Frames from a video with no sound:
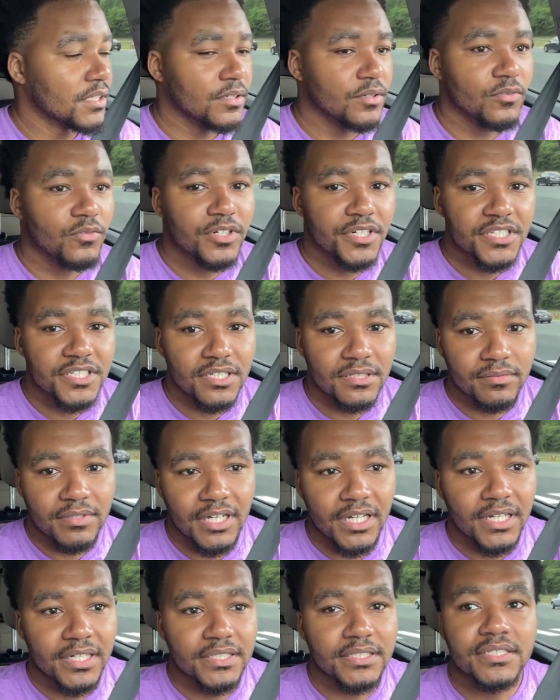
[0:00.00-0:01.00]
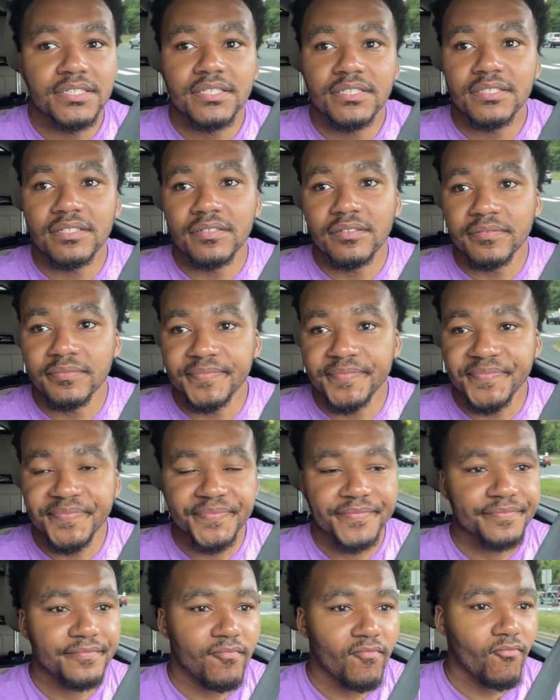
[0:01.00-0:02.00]
What is up, guys?
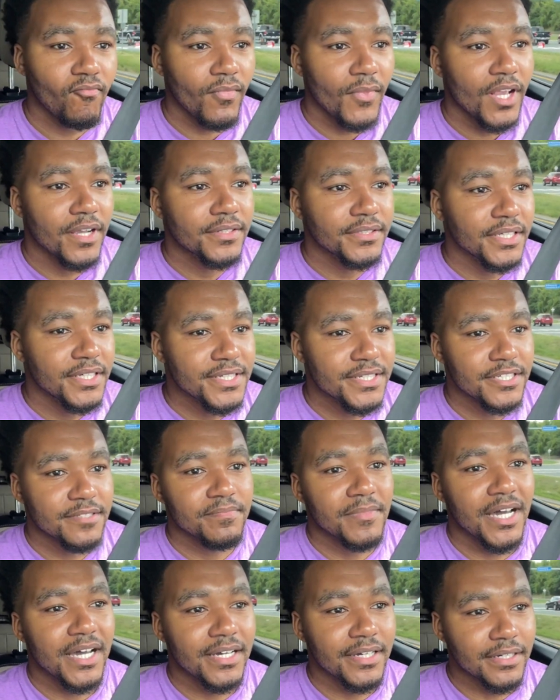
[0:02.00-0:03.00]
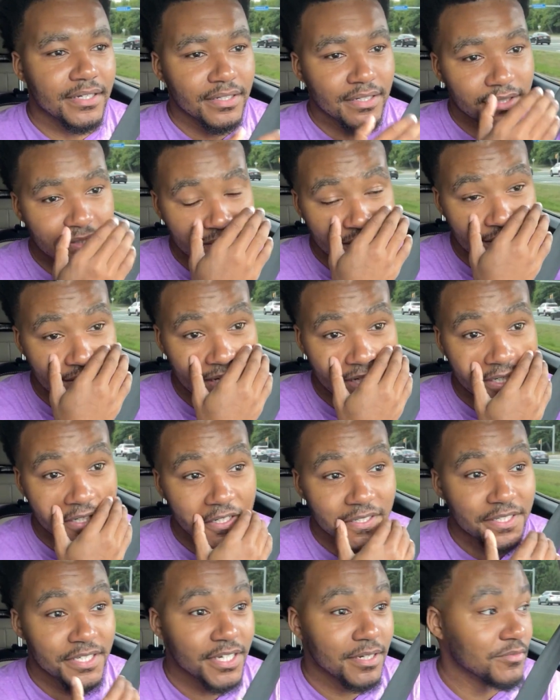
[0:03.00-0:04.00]
This is my uh, second
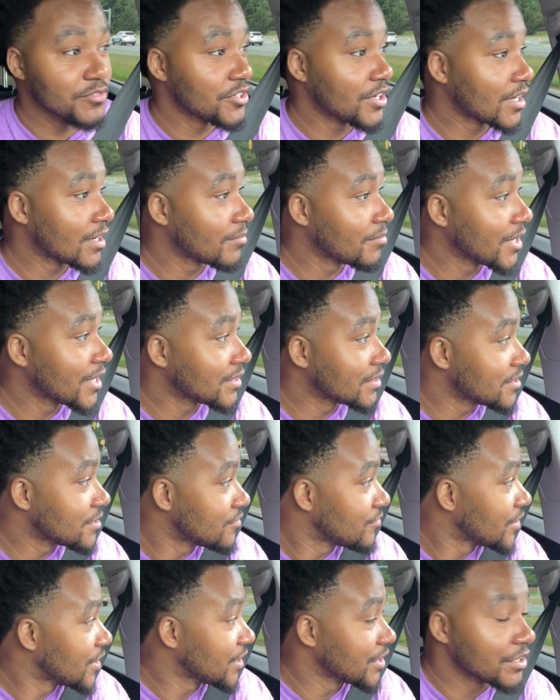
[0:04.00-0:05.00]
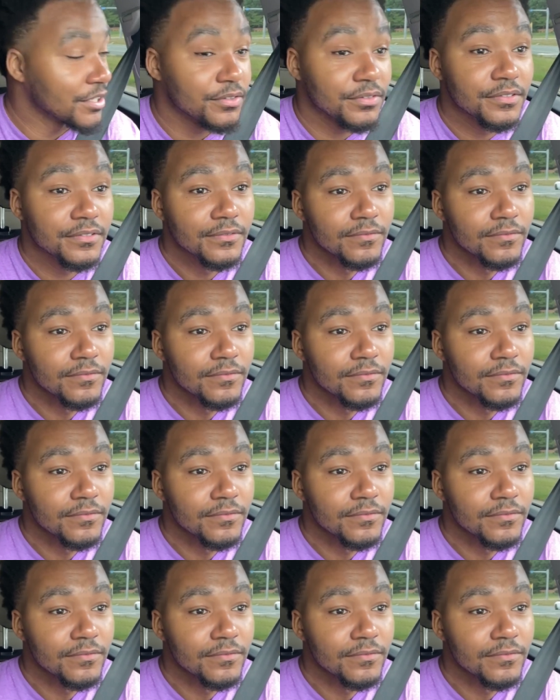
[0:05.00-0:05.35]
attempt trying to make this video.